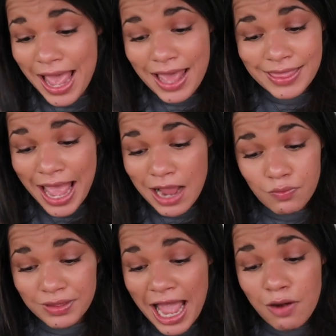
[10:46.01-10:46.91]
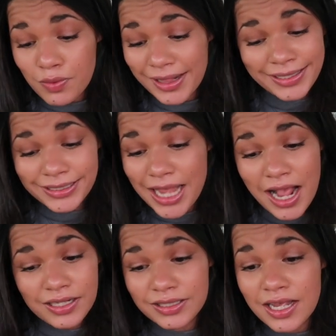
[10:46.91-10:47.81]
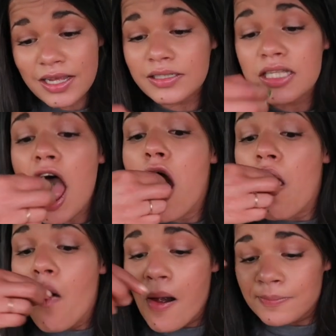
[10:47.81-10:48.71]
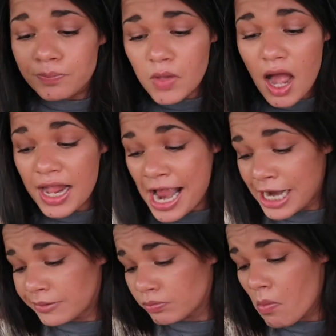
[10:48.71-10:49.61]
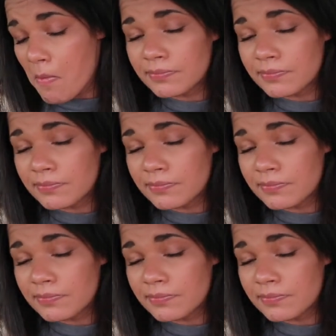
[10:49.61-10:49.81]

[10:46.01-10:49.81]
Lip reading: That really sucks, because, again,